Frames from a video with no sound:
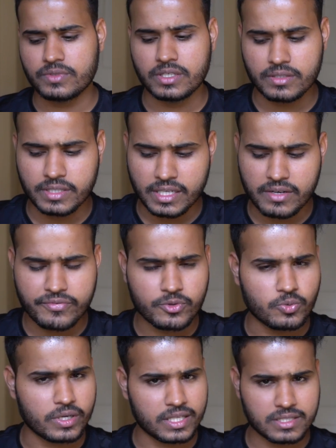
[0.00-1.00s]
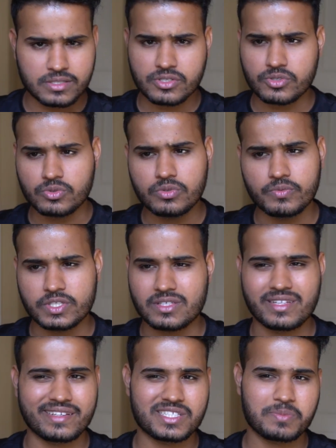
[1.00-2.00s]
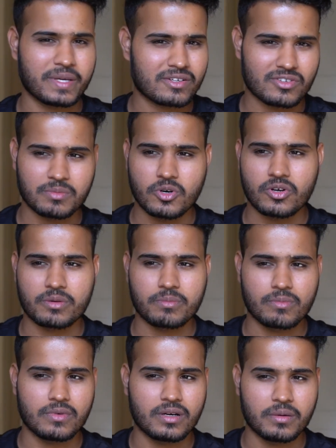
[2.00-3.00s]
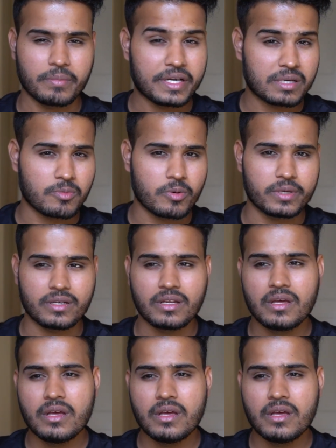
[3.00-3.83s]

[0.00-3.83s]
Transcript: There are few else too, which is like Spectrum or Mint Mobile.